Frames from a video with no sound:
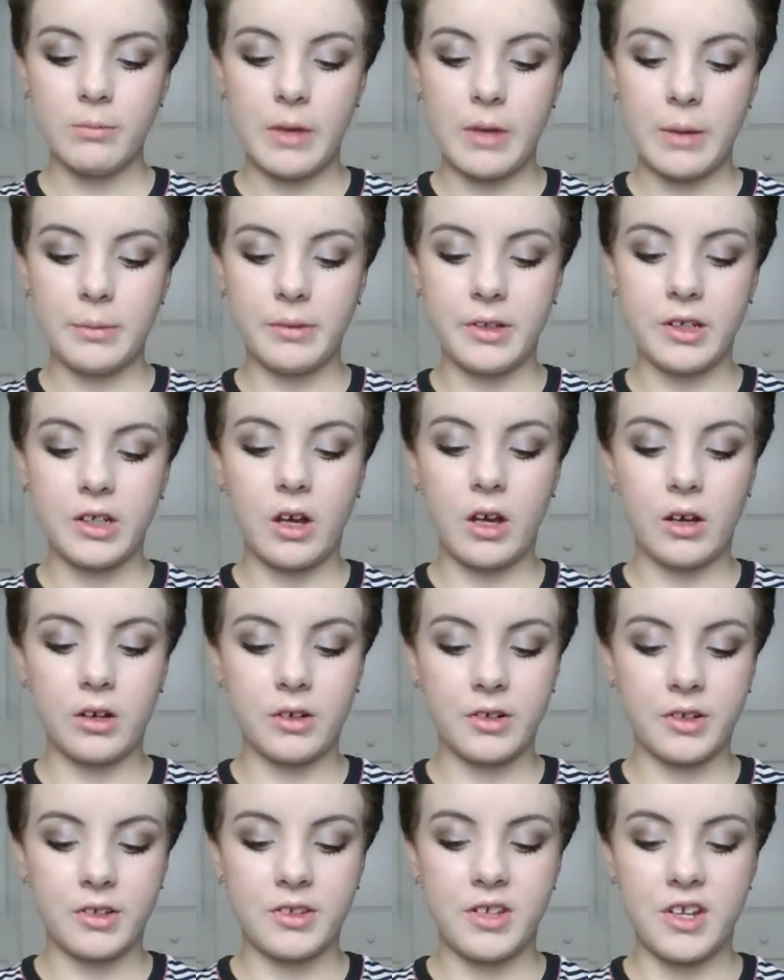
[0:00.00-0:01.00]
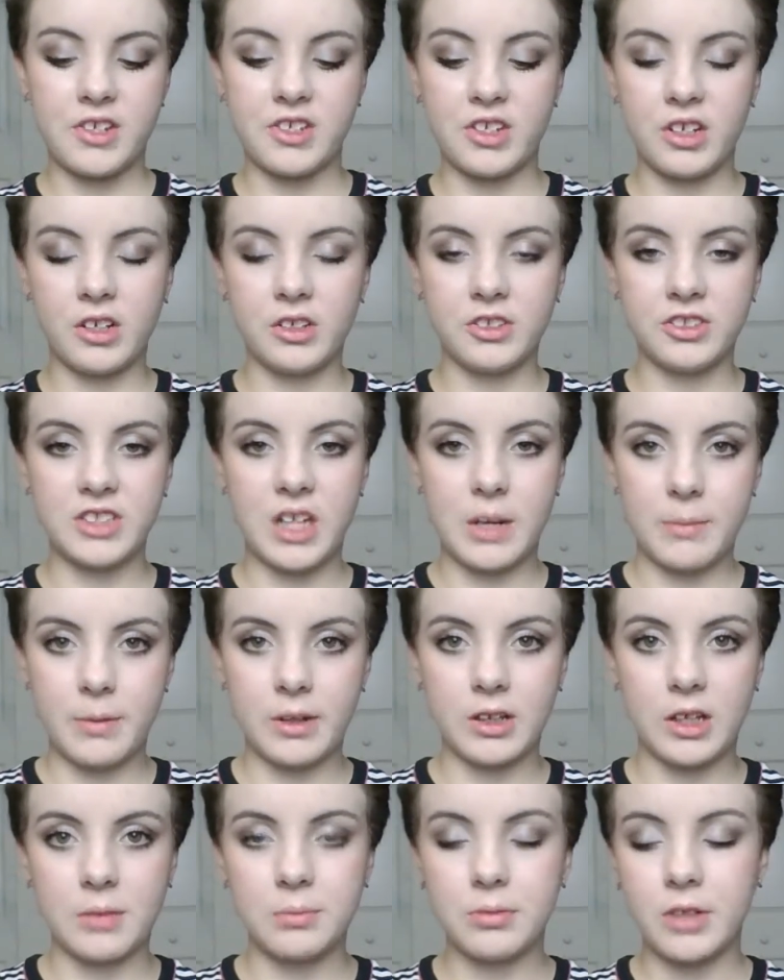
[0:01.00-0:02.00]
Maybelline Color Sensational
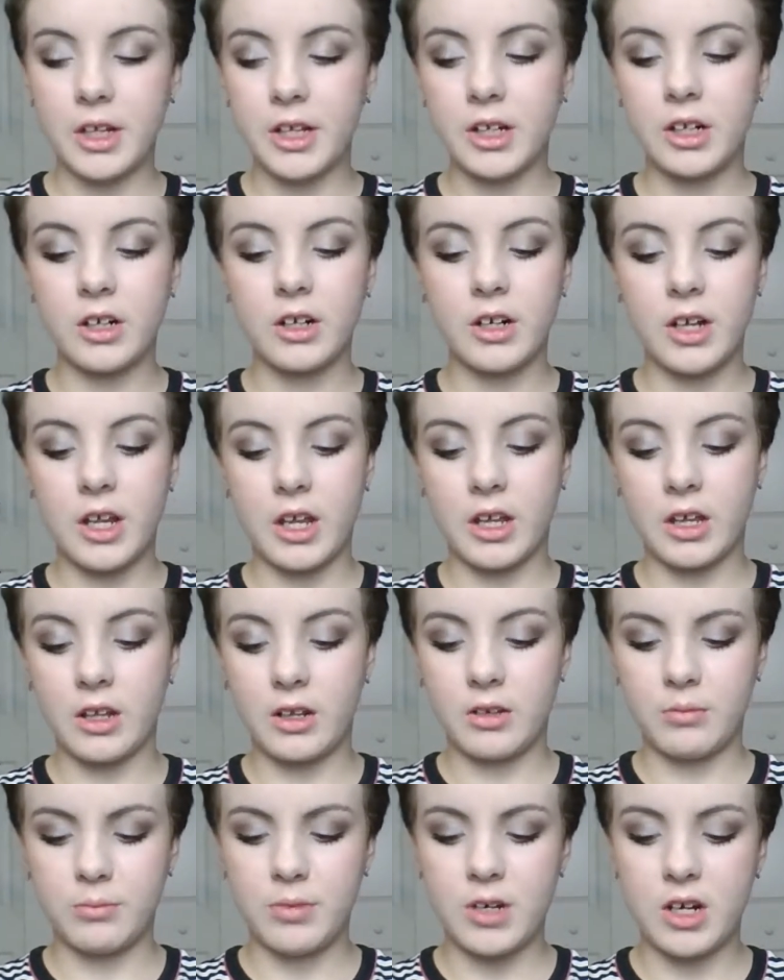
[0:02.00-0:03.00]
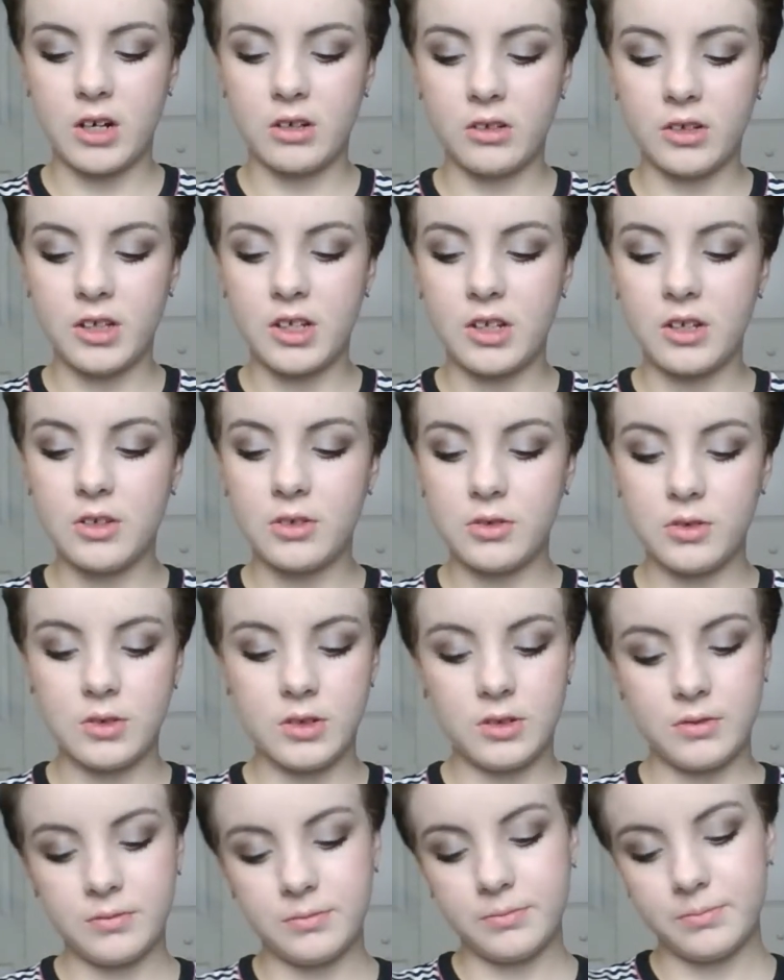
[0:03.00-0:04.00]
Shaping Lip Liner in Purely
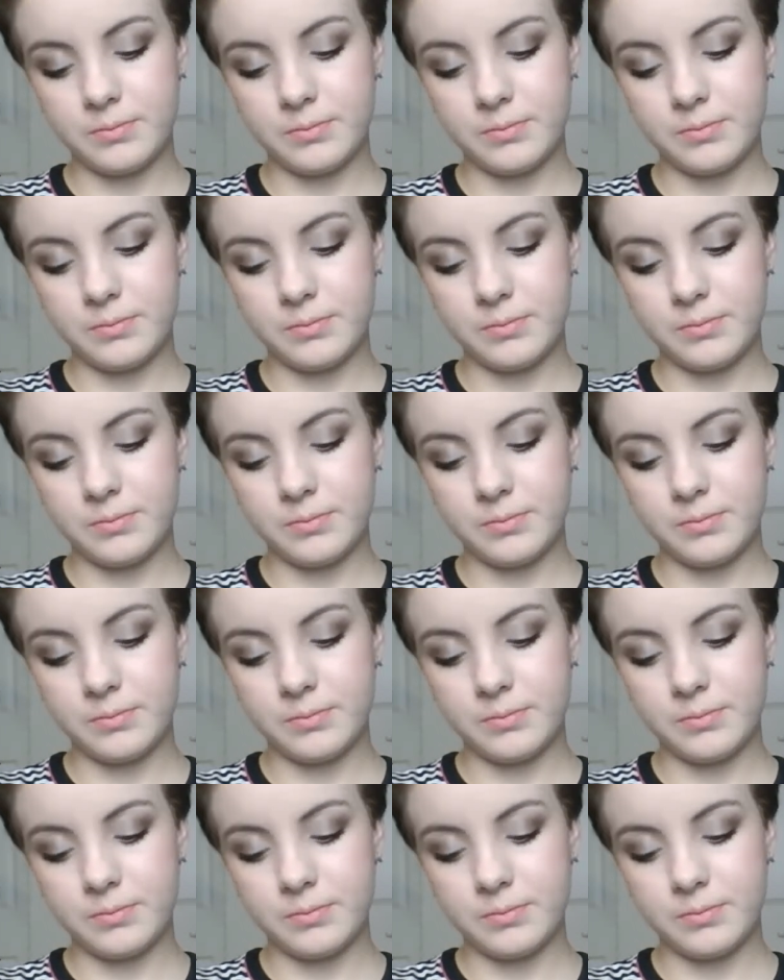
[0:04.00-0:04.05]
Nude.